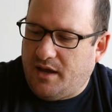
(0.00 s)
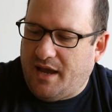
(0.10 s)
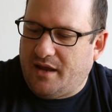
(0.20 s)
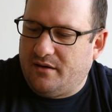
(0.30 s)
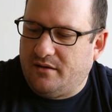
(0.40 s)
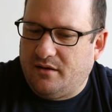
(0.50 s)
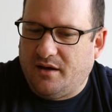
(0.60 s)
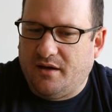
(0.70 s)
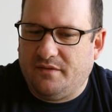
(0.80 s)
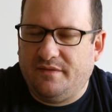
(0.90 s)
And
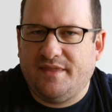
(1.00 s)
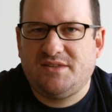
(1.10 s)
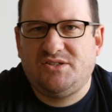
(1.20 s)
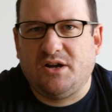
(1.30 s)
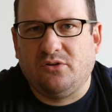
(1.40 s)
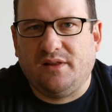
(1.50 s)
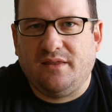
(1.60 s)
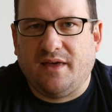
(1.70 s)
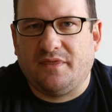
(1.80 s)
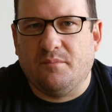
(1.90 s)
that's
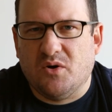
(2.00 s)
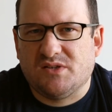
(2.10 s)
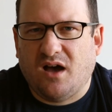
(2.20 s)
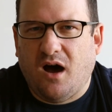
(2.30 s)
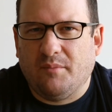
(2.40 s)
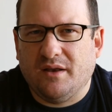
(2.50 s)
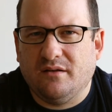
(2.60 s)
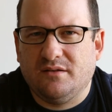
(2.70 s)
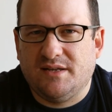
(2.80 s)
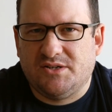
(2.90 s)
generally like the most
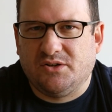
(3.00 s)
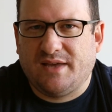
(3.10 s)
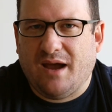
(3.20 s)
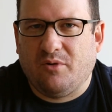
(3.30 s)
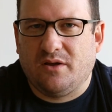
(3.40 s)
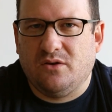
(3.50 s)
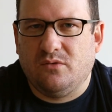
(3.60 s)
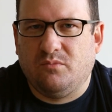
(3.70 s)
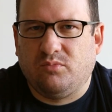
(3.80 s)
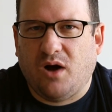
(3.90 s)
common digital camera.
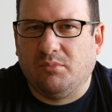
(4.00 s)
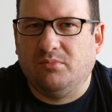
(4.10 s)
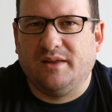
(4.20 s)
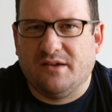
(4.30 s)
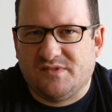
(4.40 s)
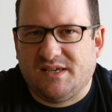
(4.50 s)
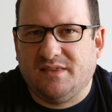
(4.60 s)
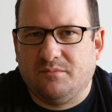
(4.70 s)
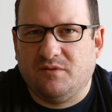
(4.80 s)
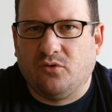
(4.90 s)
You probably have
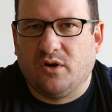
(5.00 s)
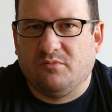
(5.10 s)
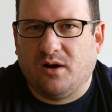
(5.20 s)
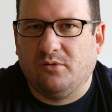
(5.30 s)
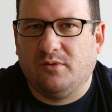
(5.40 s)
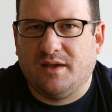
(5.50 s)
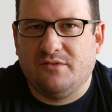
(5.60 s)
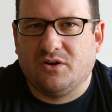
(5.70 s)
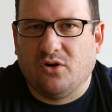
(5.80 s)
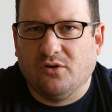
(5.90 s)
seen them before. You've probably
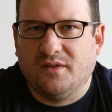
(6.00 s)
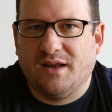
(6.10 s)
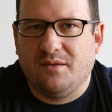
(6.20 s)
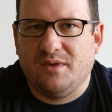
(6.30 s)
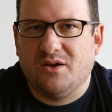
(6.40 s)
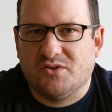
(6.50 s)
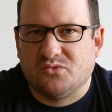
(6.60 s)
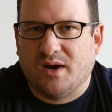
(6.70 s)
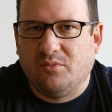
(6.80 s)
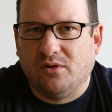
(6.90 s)
even heard the name EOS
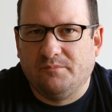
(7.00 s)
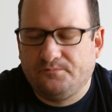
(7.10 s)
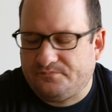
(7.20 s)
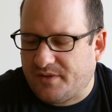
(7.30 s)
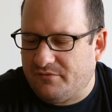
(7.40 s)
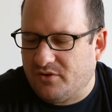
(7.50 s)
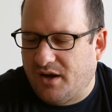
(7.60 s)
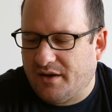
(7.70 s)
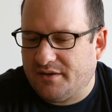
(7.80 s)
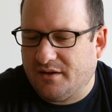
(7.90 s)
Rebel, if you're
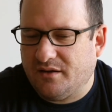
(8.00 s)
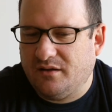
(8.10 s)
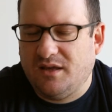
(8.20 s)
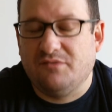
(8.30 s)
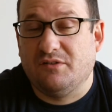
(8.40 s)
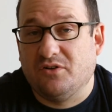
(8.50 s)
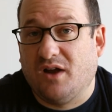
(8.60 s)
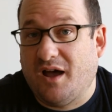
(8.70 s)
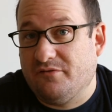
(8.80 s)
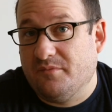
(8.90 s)
not, even if you're
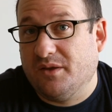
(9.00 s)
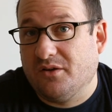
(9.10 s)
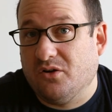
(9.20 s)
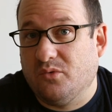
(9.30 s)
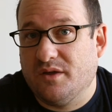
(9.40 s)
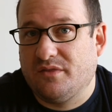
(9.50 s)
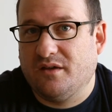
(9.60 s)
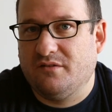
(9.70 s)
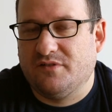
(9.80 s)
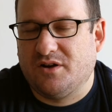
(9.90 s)
not familiar with
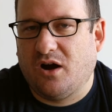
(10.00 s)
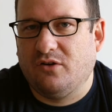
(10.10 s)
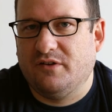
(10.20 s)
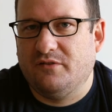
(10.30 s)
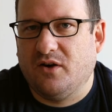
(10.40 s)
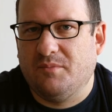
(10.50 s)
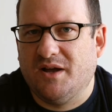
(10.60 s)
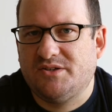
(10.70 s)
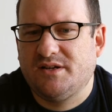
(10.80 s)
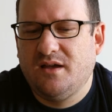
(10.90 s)
photography very
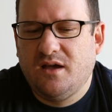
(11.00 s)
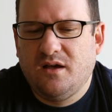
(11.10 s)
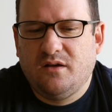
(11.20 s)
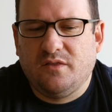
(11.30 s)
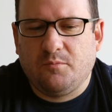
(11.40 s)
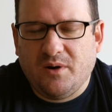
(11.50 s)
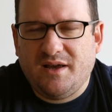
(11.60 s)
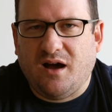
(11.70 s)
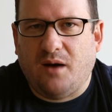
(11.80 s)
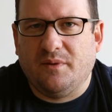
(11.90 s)
much. They're pretty
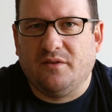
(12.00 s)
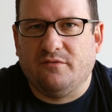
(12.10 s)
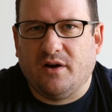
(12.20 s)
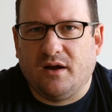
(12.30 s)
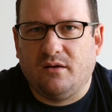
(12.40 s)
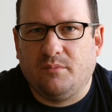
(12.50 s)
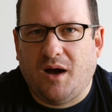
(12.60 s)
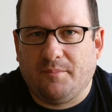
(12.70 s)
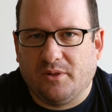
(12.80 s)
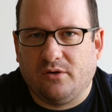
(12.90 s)
common. They're very
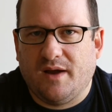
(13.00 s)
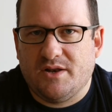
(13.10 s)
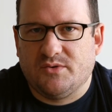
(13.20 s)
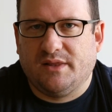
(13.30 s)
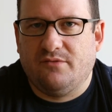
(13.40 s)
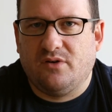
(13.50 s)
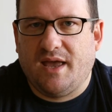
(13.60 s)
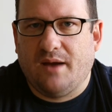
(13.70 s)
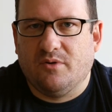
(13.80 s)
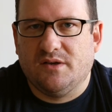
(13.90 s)
popular entry-level
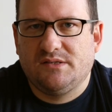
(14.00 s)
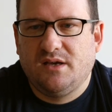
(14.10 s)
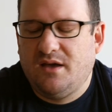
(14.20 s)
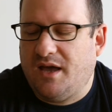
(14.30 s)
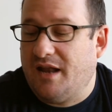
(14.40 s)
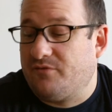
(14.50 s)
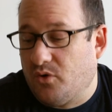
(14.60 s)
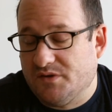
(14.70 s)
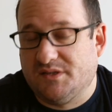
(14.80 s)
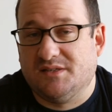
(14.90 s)
cameras. And of
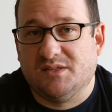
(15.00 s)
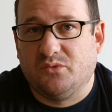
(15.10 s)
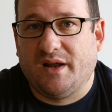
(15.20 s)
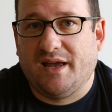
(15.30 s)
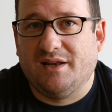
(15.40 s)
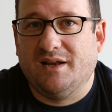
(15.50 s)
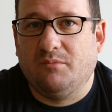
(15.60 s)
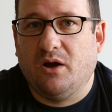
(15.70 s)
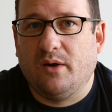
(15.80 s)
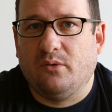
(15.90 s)
course, this is what I ended
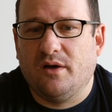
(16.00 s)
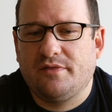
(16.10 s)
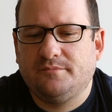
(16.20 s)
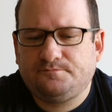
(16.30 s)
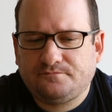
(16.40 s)
up going with.